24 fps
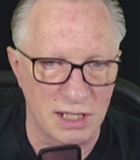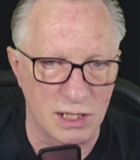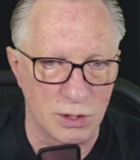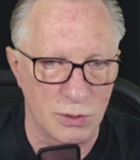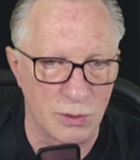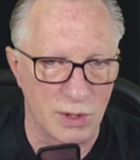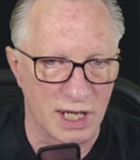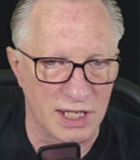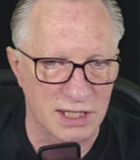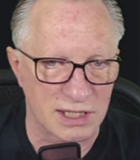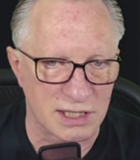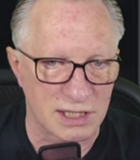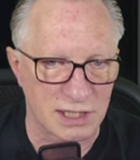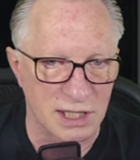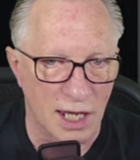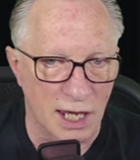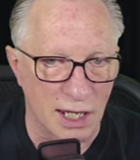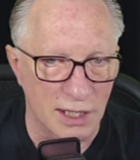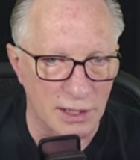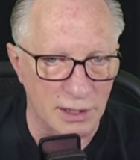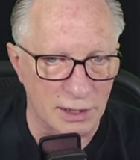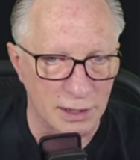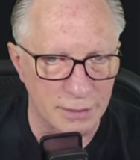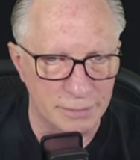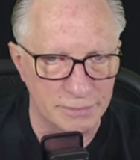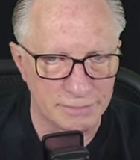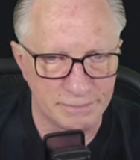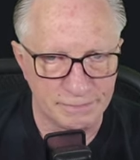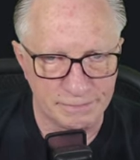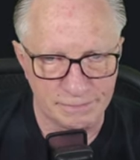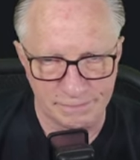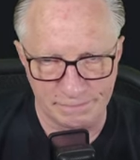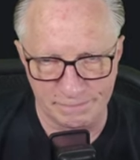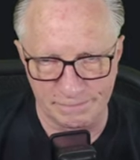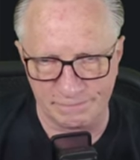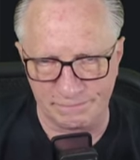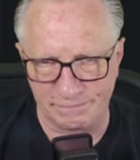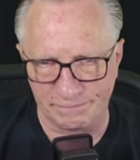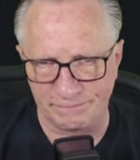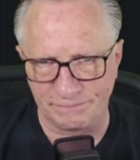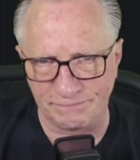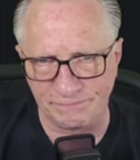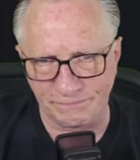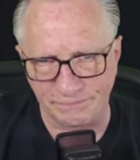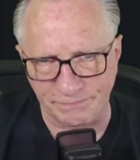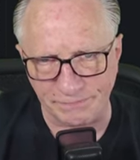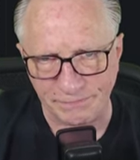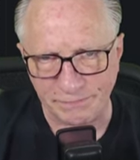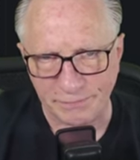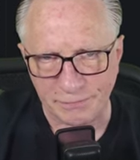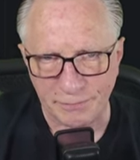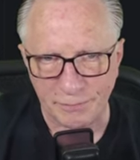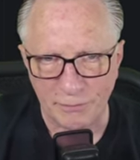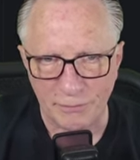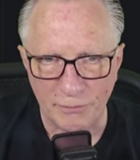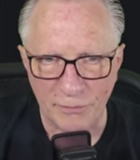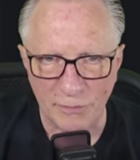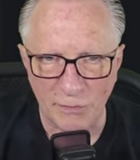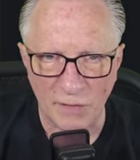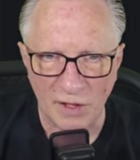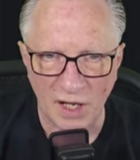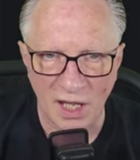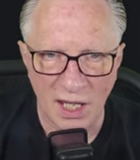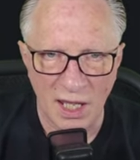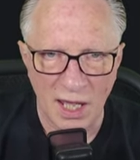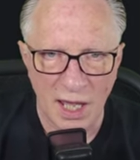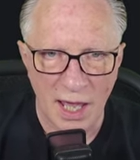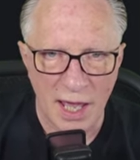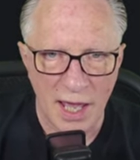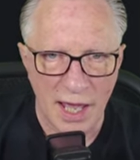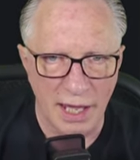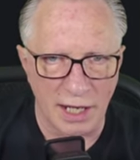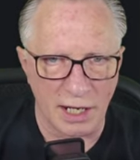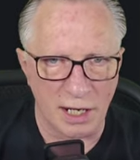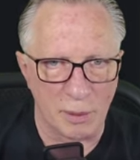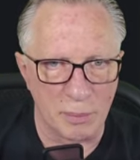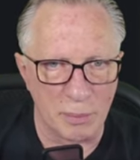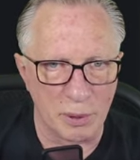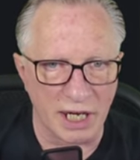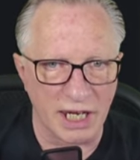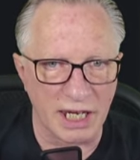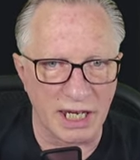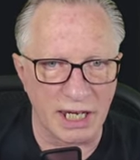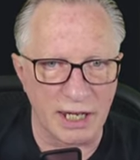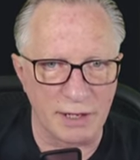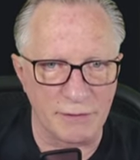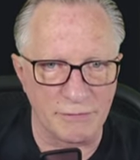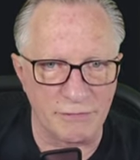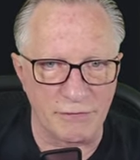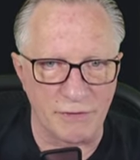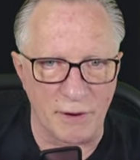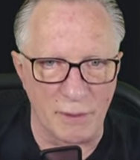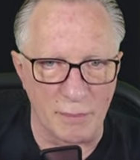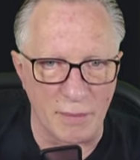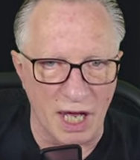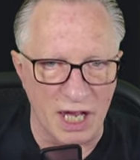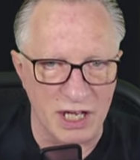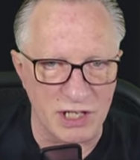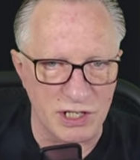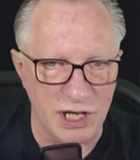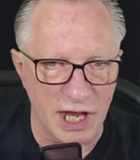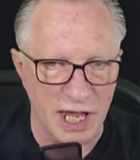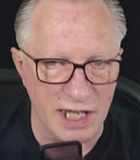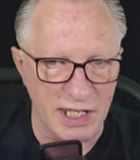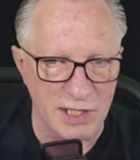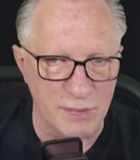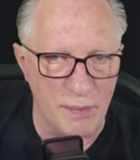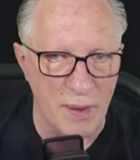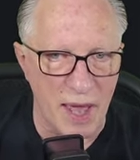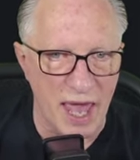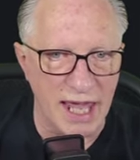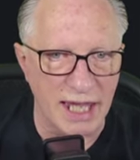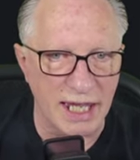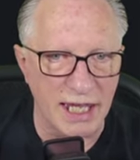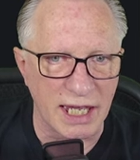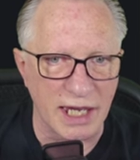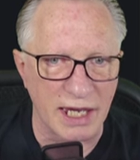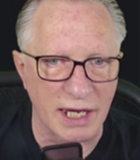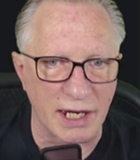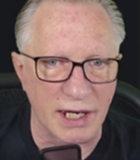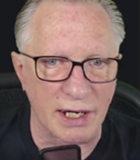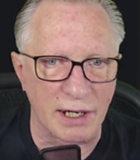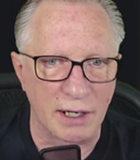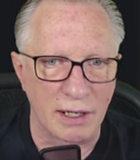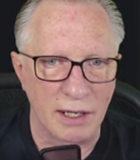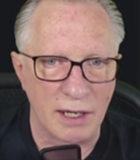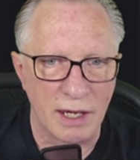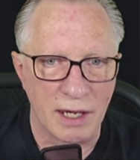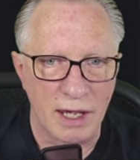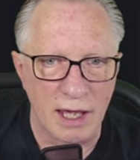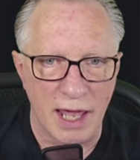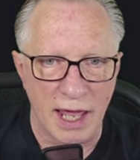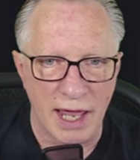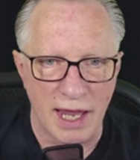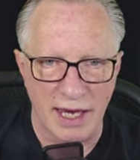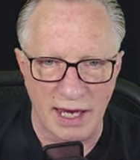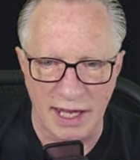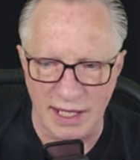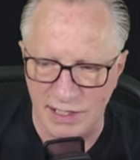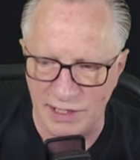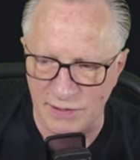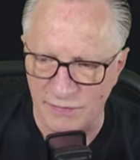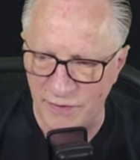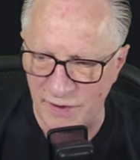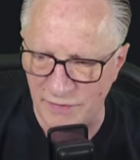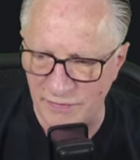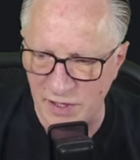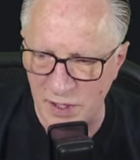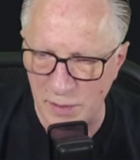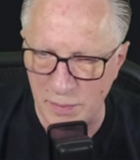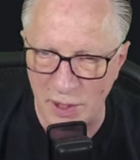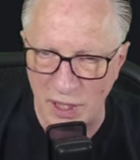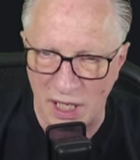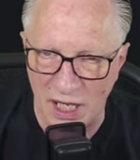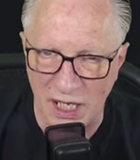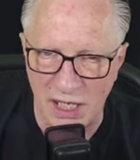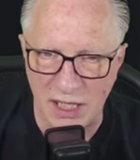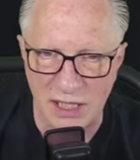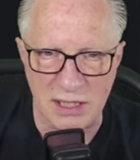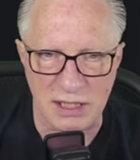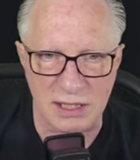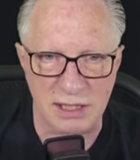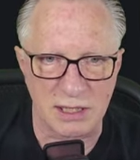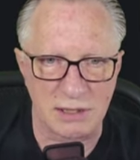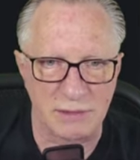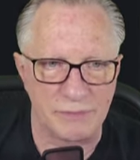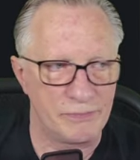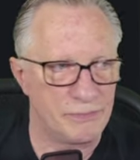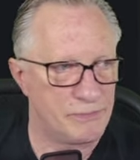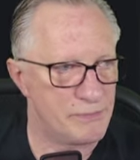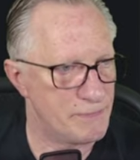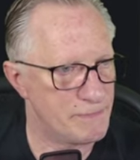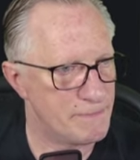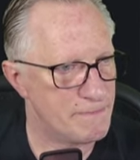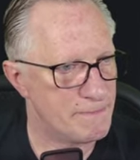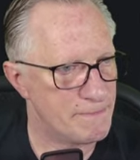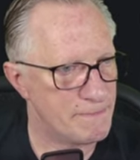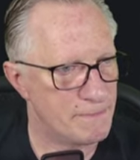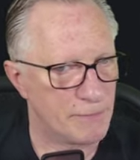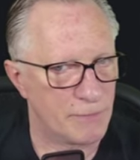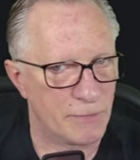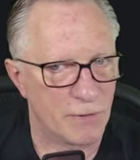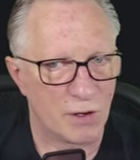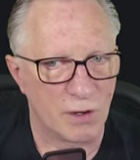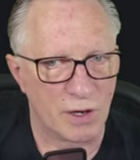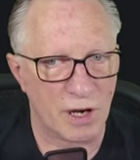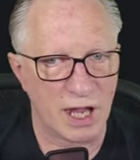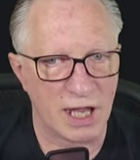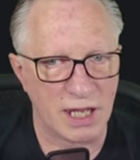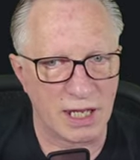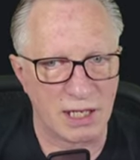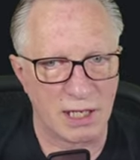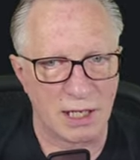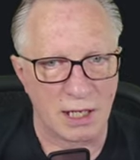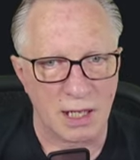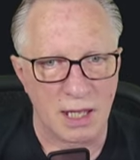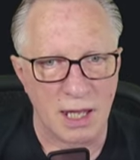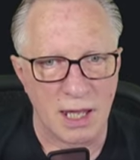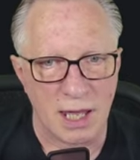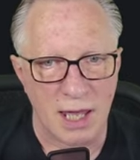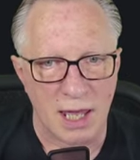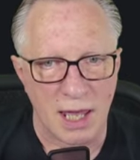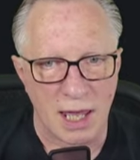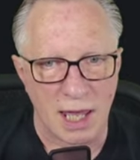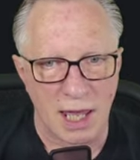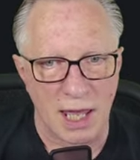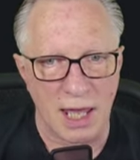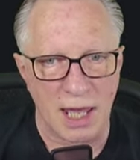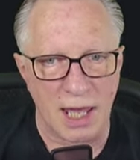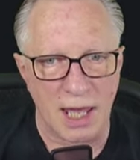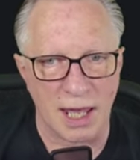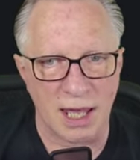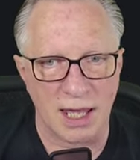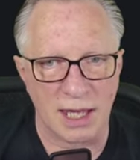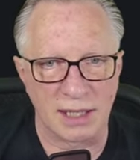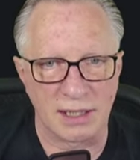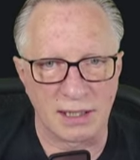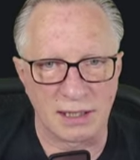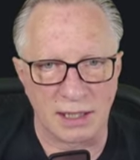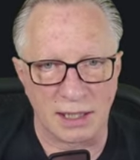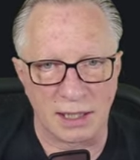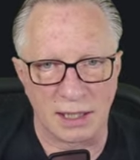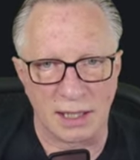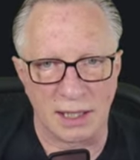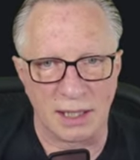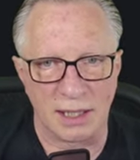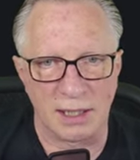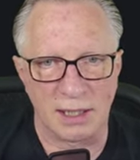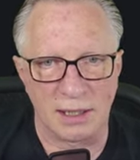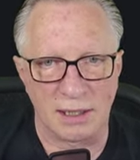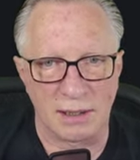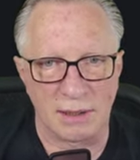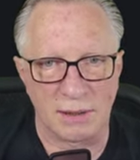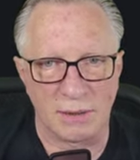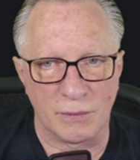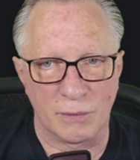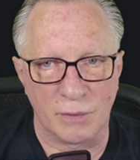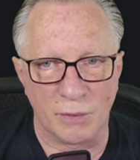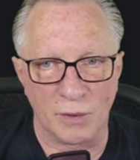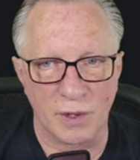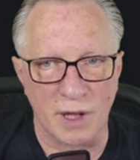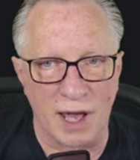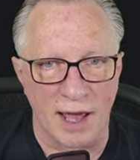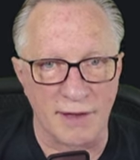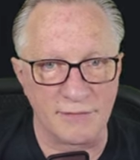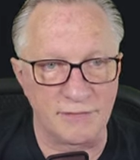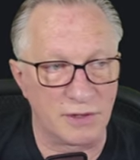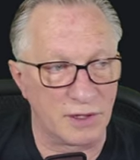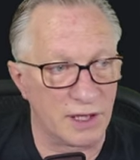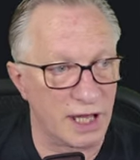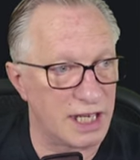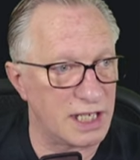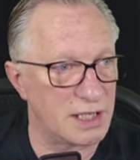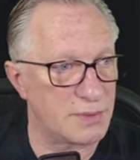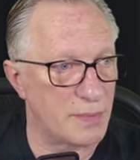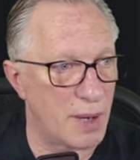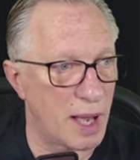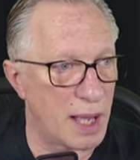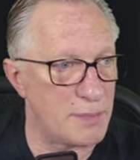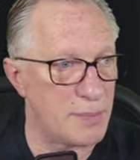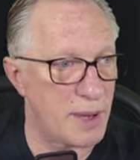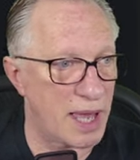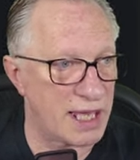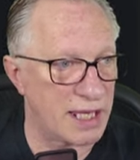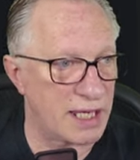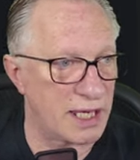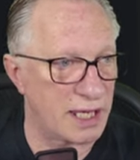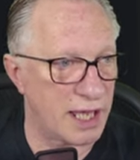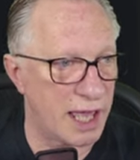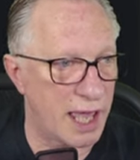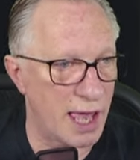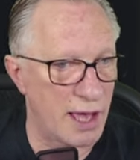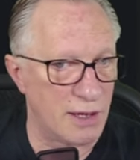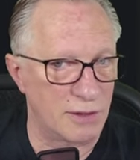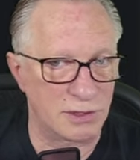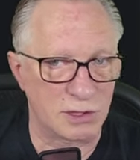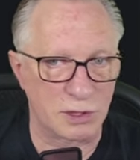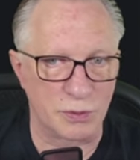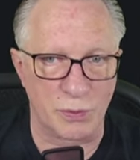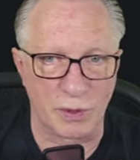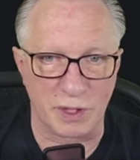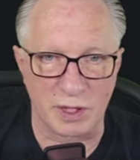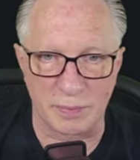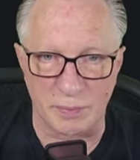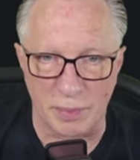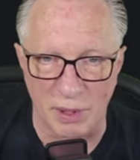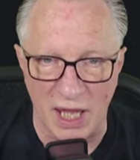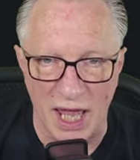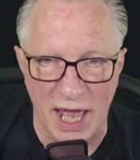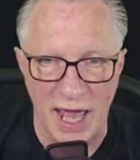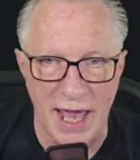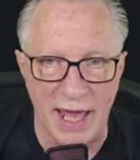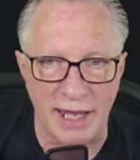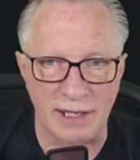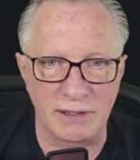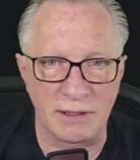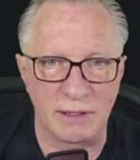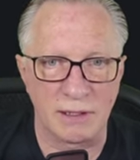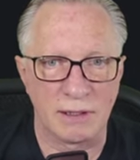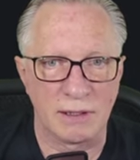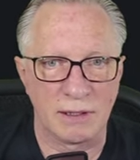US dollar. And I'll bring it in from my Chase Bank here. And it's $50, right? And I've linked my bank accounts with Plaid.